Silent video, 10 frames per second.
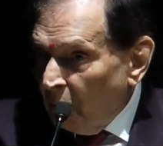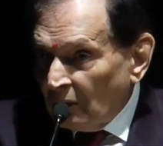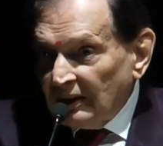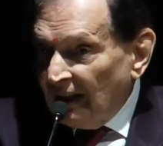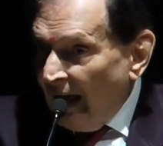
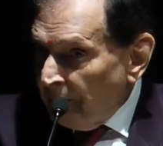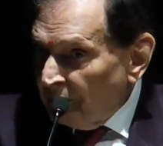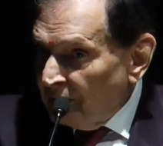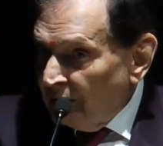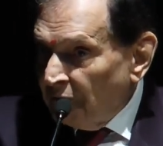what can
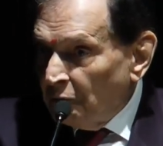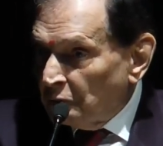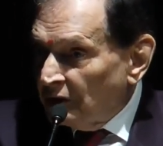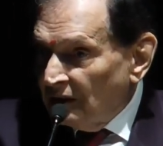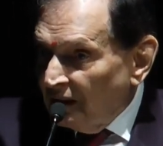happen
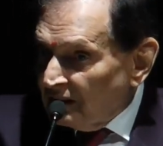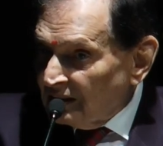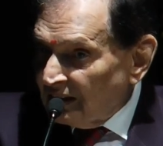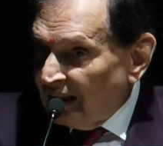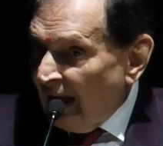in future
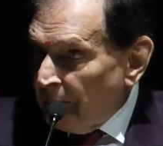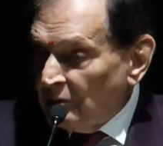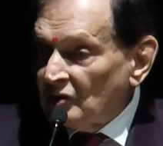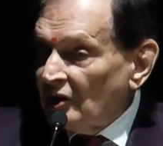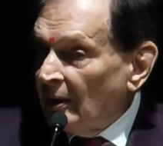years. It can
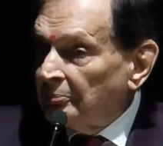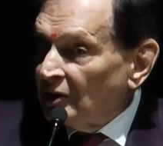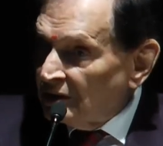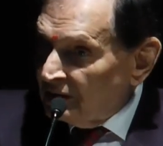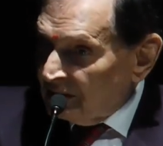happen
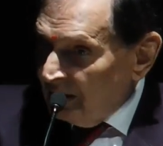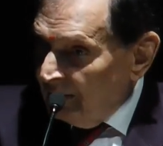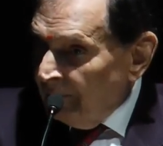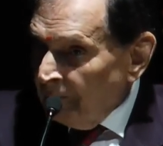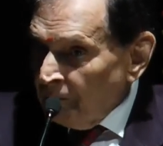
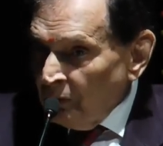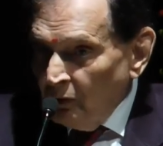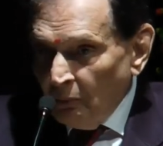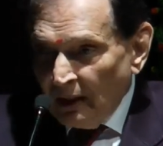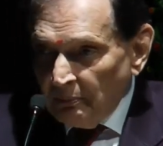surreptitiously.
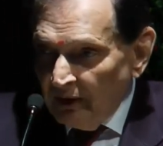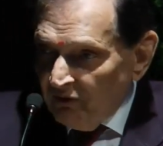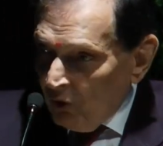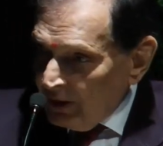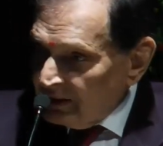You might be,
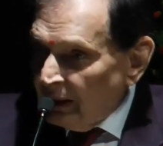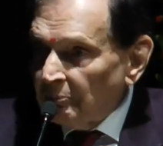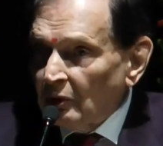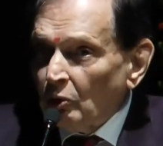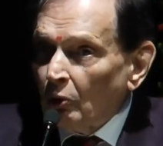for
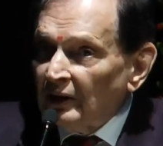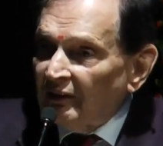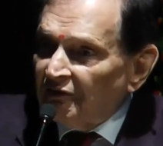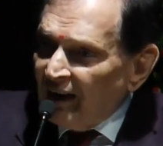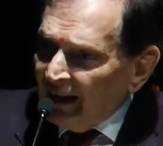example, cloning
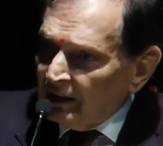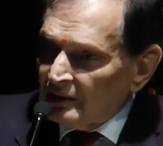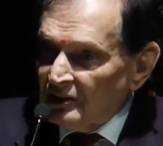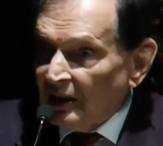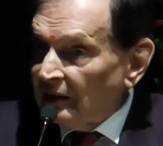a
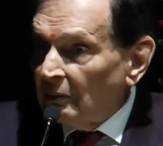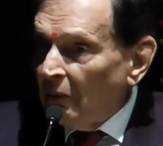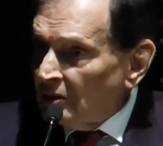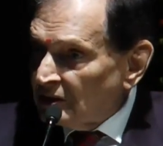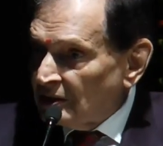Frankenstein, a
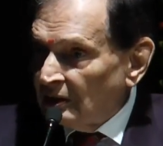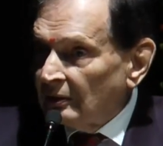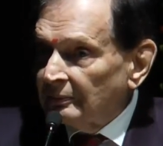monster.